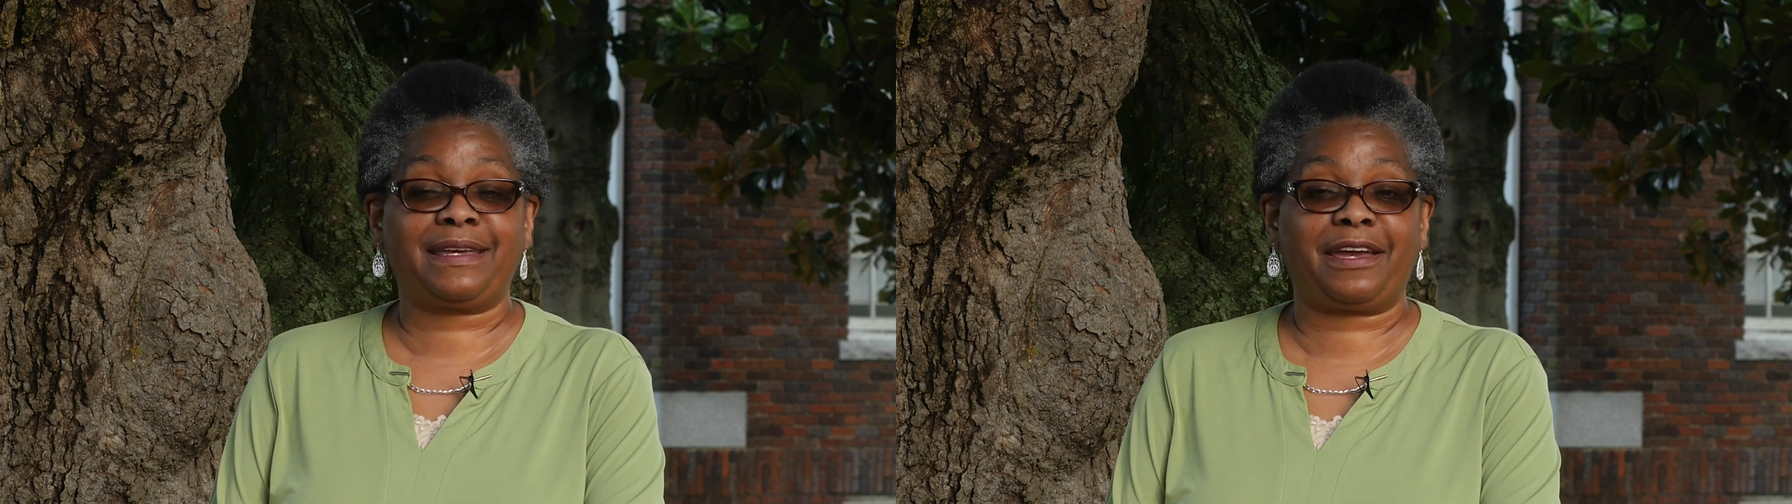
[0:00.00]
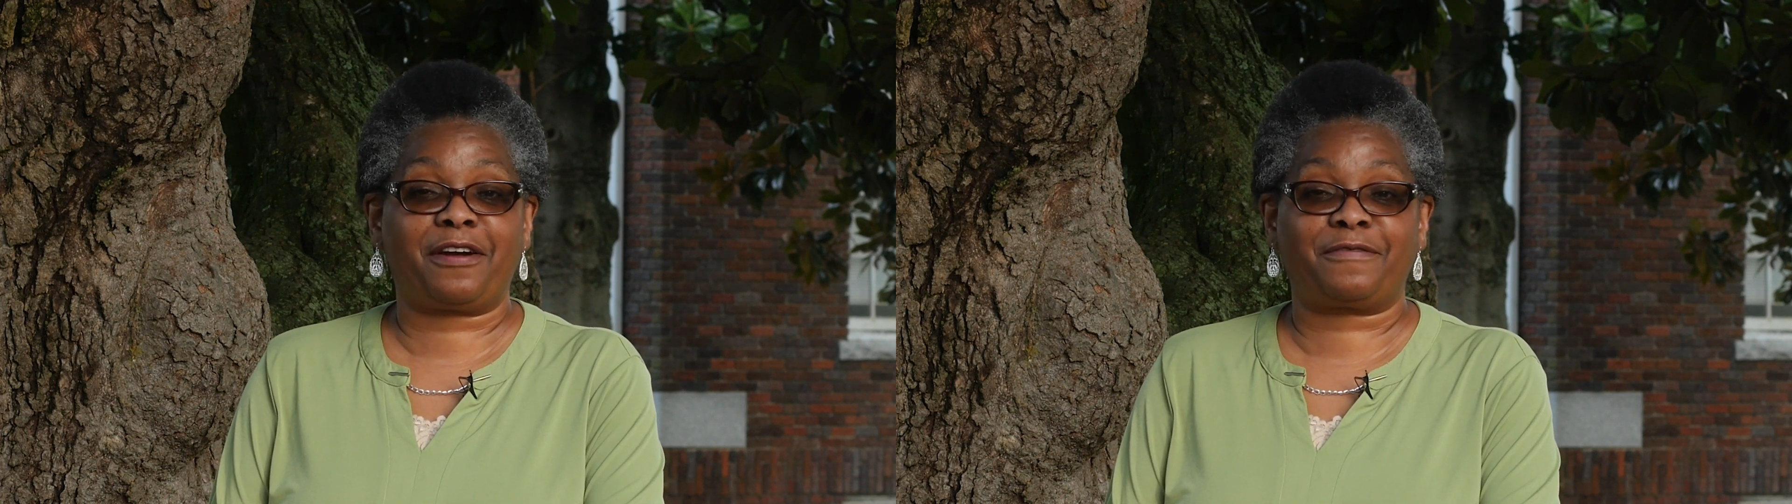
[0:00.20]

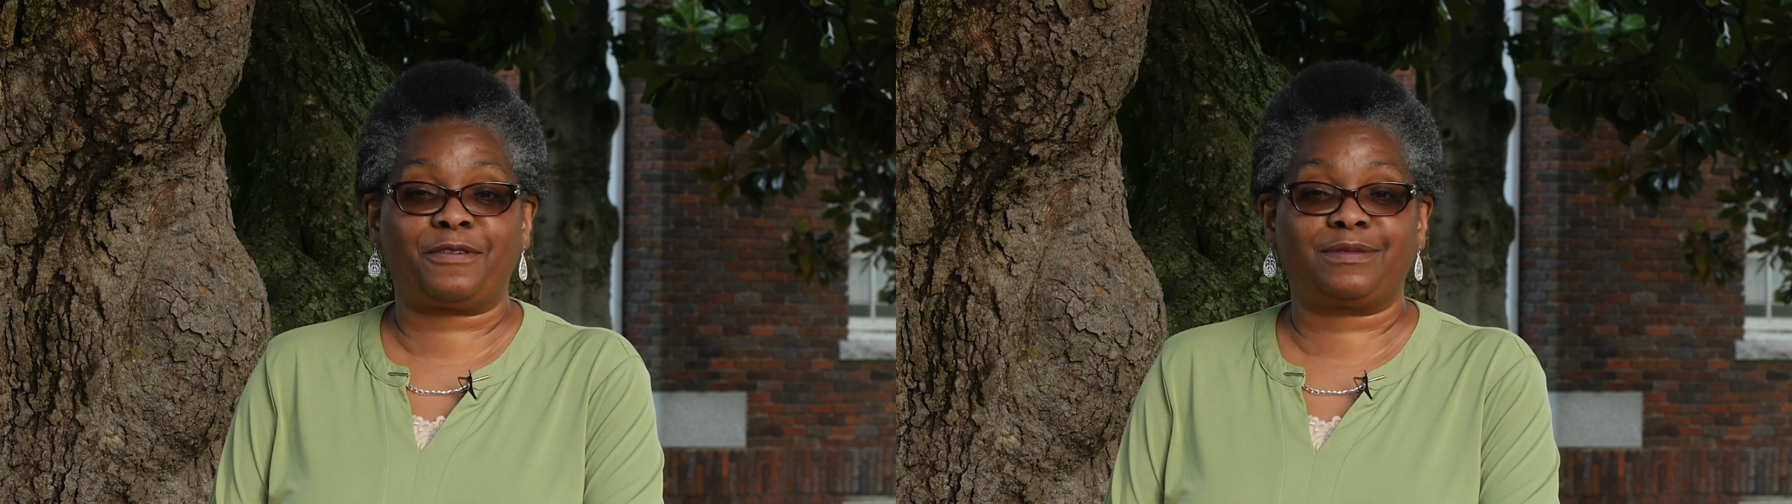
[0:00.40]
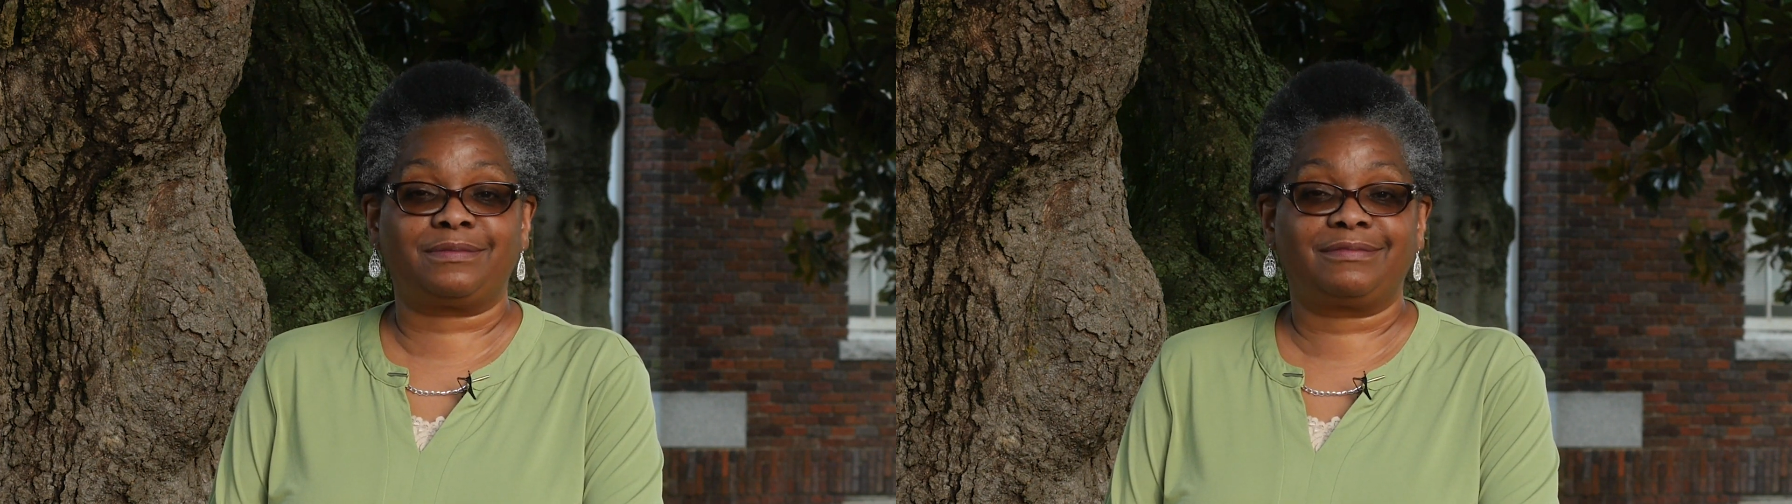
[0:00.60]

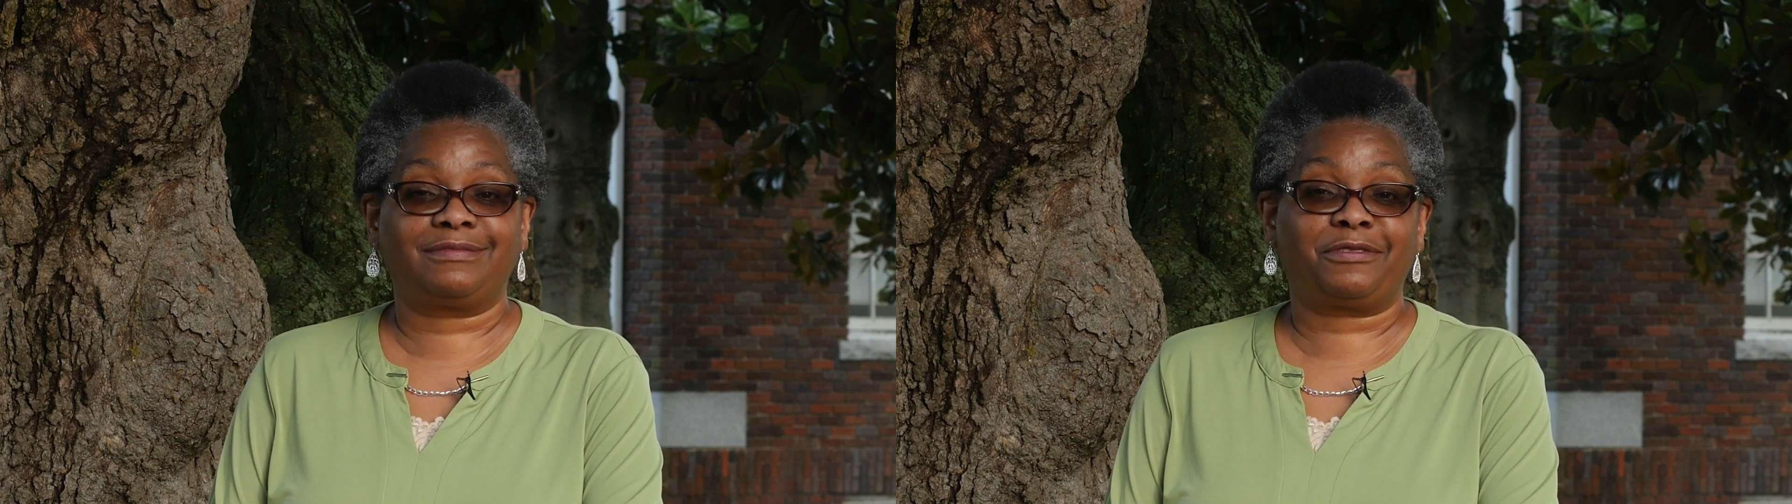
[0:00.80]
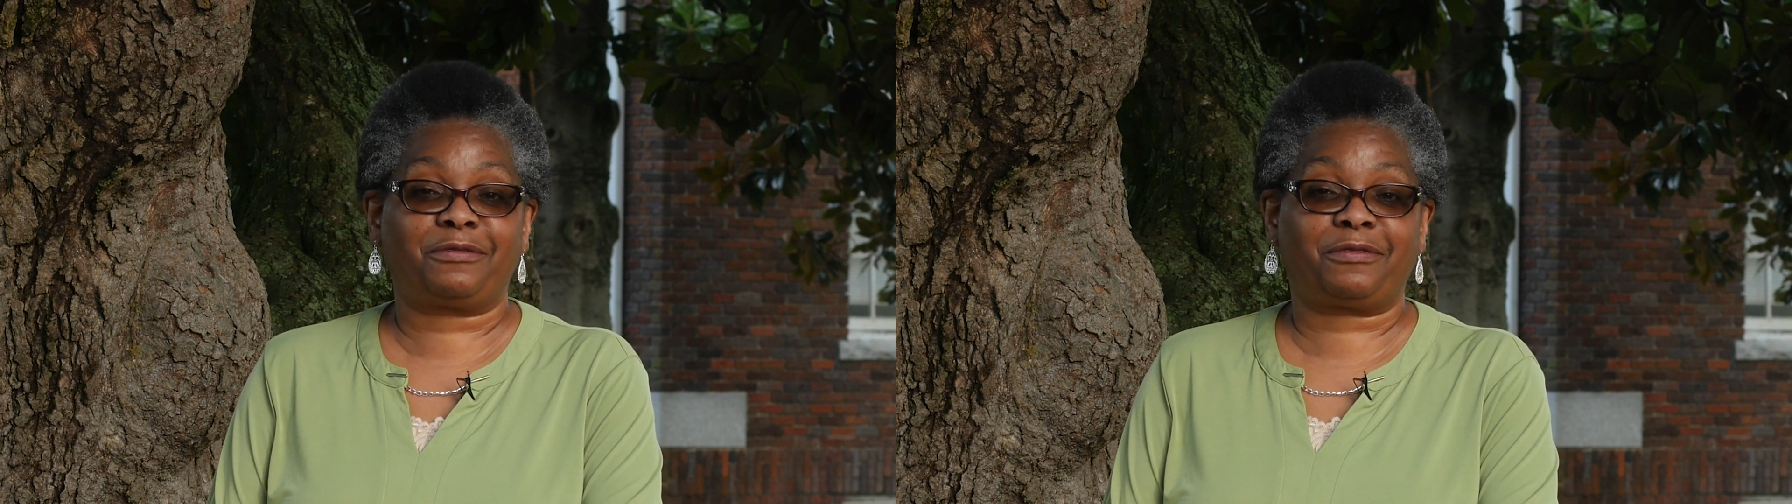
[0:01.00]
careful.
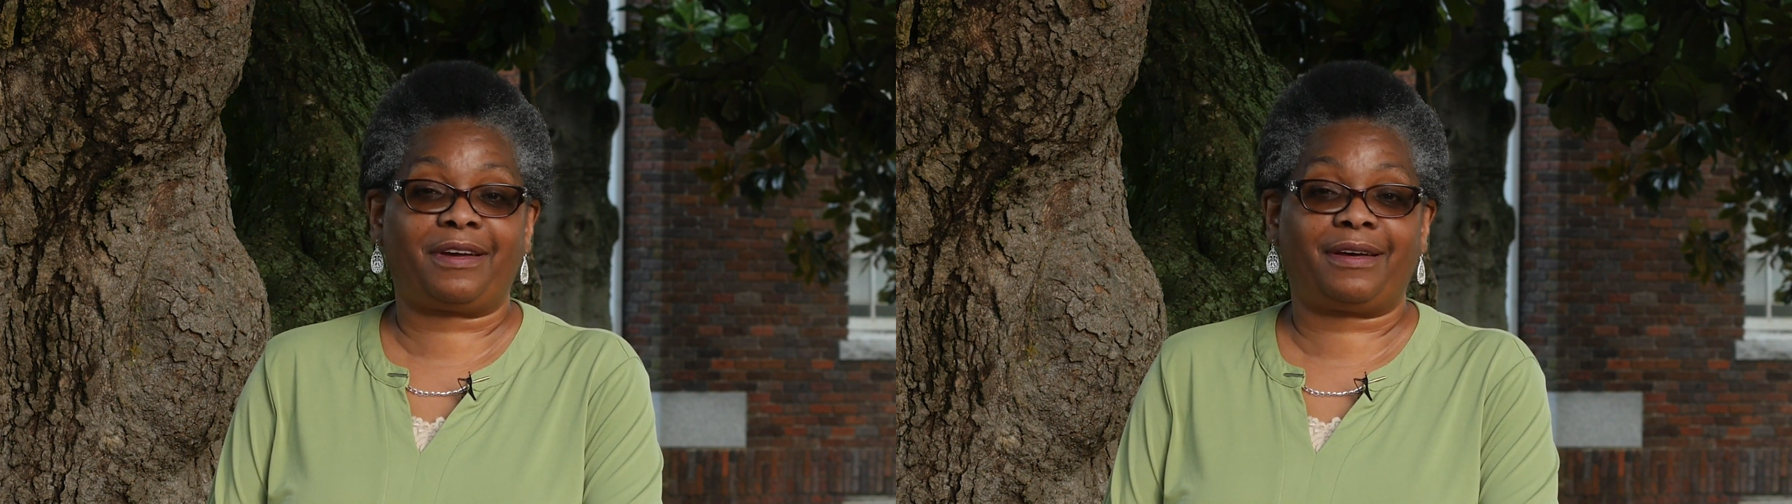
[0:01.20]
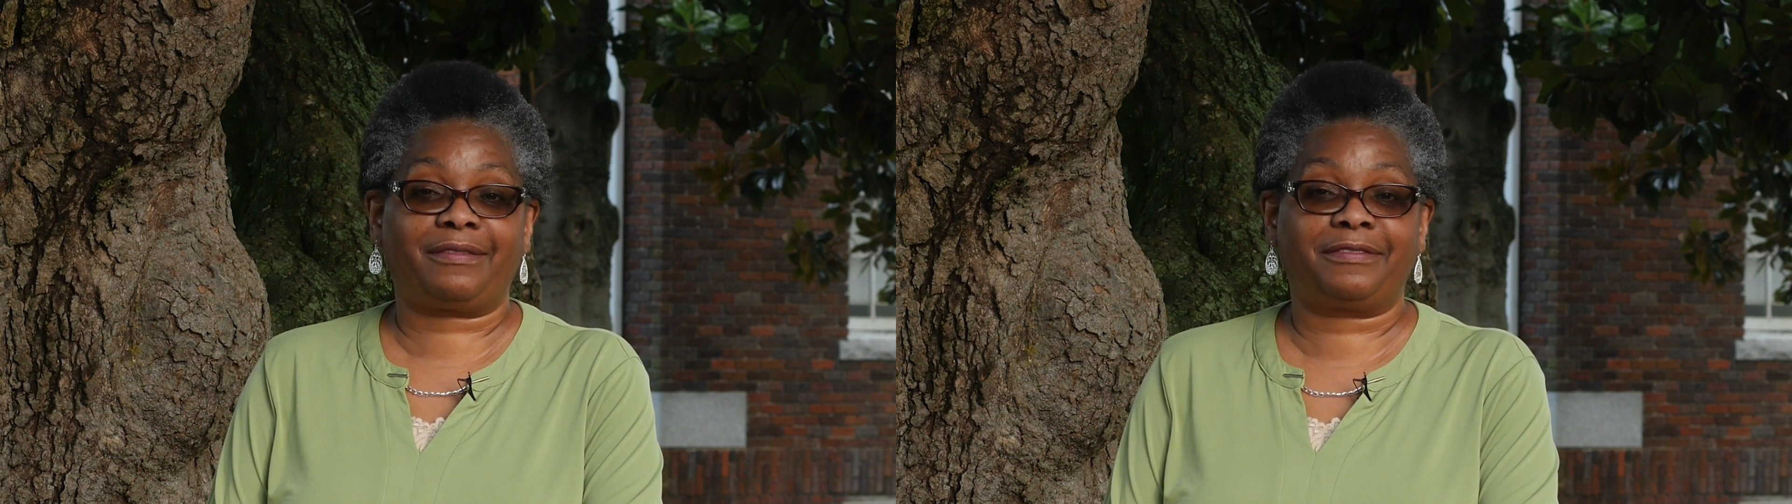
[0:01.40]

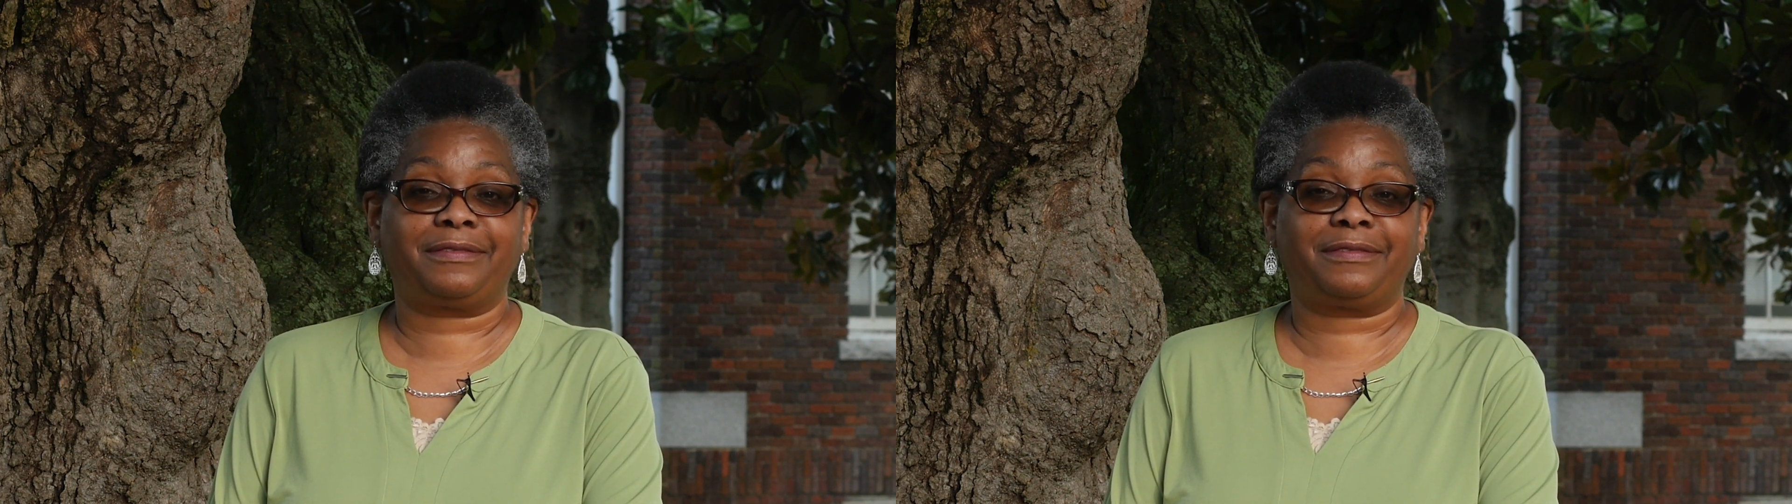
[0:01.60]
Rev.